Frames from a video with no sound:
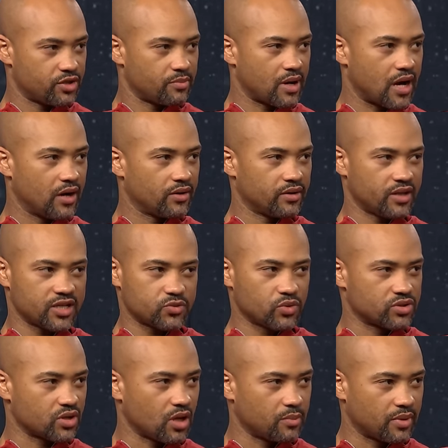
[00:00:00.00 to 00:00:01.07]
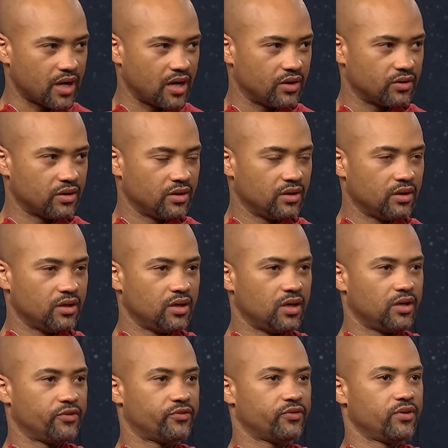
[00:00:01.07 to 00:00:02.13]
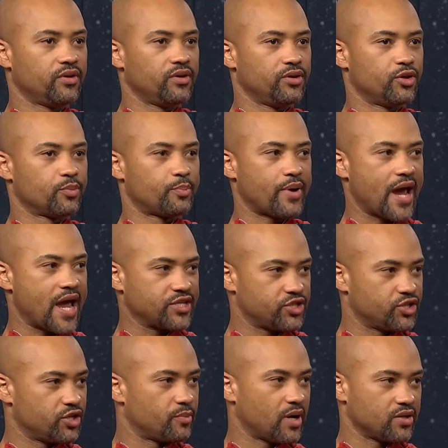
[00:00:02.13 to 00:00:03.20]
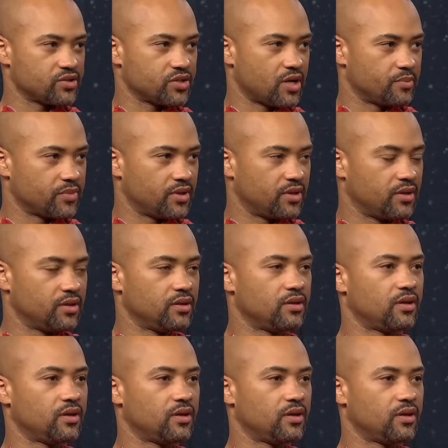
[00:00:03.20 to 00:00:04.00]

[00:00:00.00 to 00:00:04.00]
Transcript: about, and that's what it's all about. If you're passionate about something,